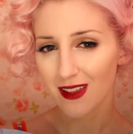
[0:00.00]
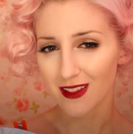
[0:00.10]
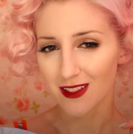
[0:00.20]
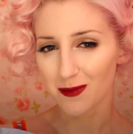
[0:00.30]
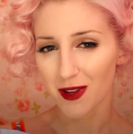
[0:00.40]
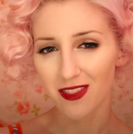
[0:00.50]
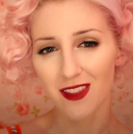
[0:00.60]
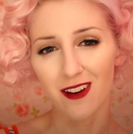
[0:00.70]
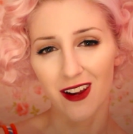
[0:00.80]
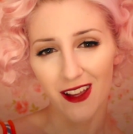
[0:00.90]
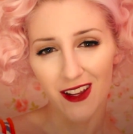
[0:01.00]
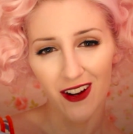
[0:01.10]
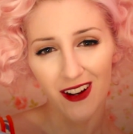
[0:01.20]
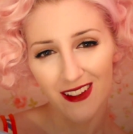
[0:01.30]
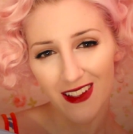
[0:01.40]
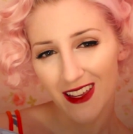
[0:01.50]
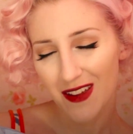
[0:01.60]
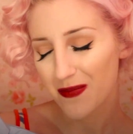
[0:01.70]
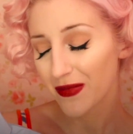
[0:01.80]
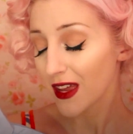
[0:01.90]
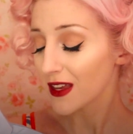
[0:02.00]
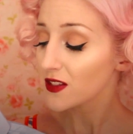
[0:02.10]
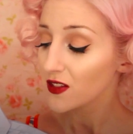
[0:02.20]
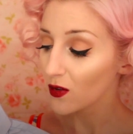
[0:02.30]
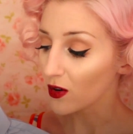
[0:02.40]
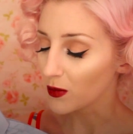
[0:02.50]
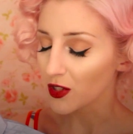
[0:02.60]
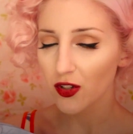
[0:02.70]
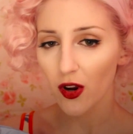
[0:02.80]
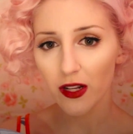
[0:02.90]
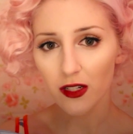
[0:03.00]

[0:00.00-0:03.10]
That's my theory currently. So I've been trying